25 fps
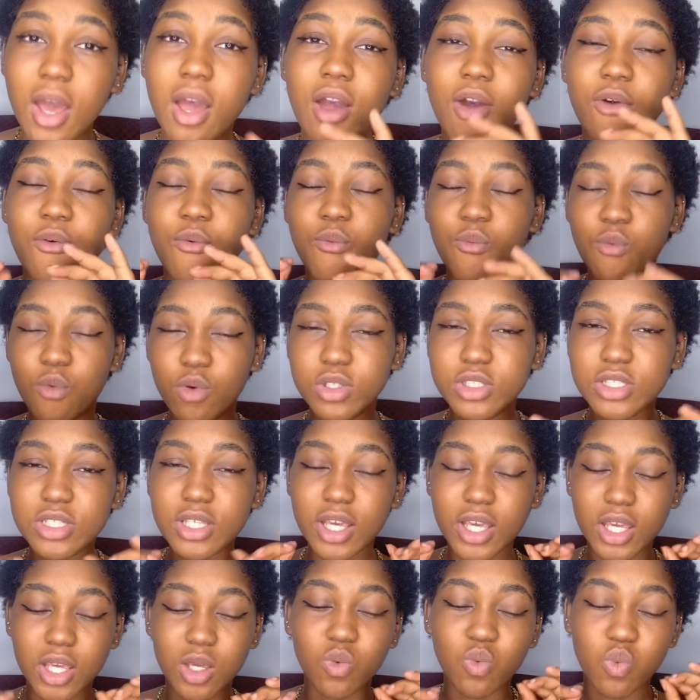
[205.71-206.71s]
wrote a
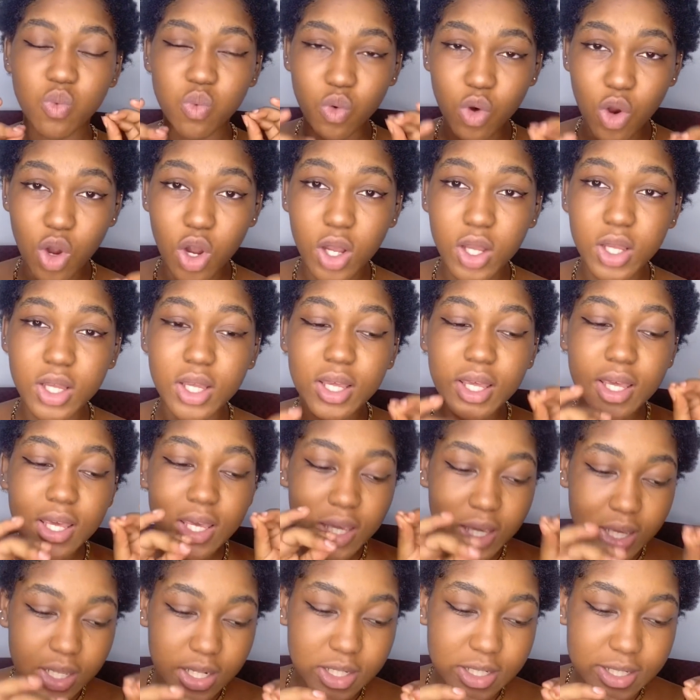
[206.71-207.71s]
wrong
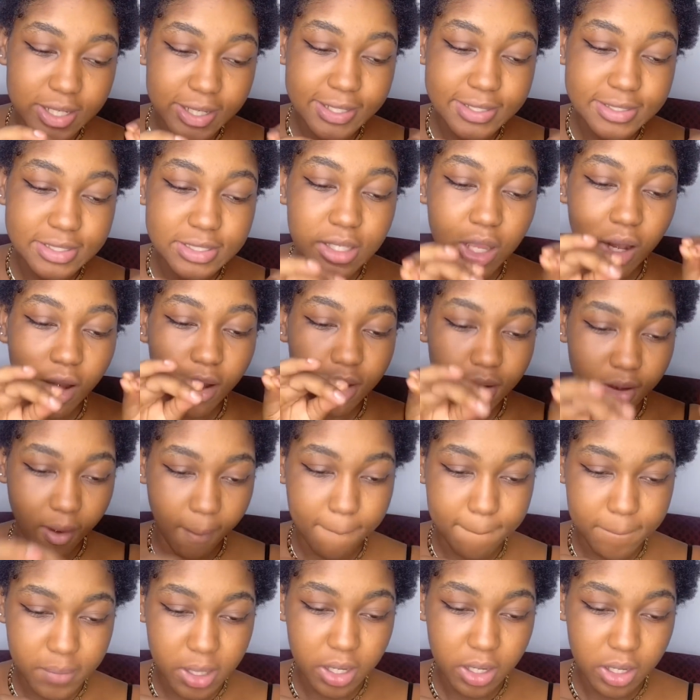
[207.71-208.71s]
index
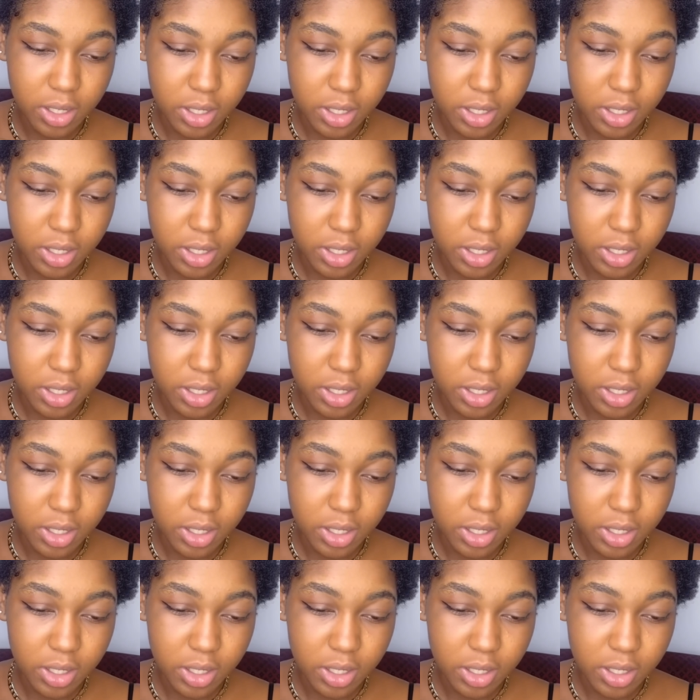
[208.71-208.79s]
number.